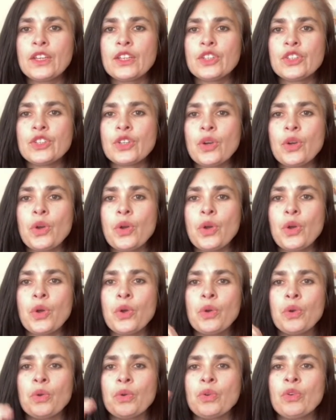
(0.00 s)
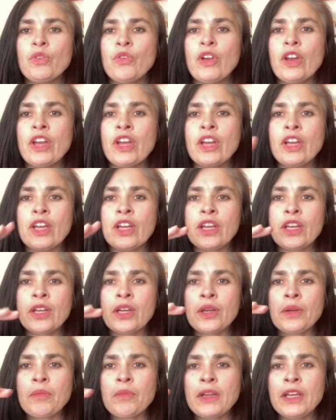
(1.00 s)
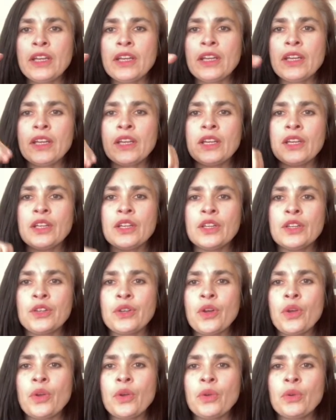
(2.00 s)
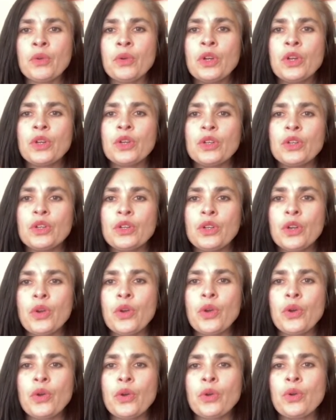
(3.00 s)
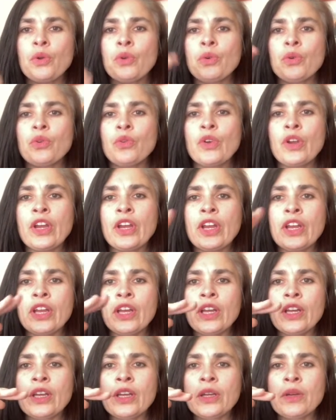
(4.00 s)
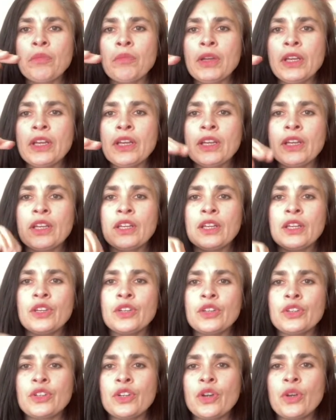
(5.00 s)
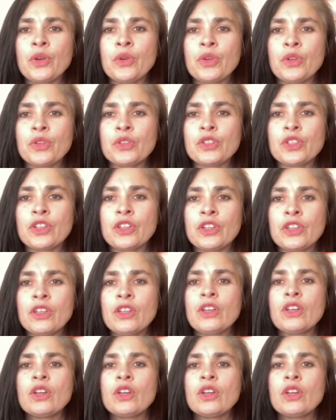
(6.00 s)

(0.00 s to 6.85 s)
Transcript: Do, re, mi, do, re, mi, do. Your turn.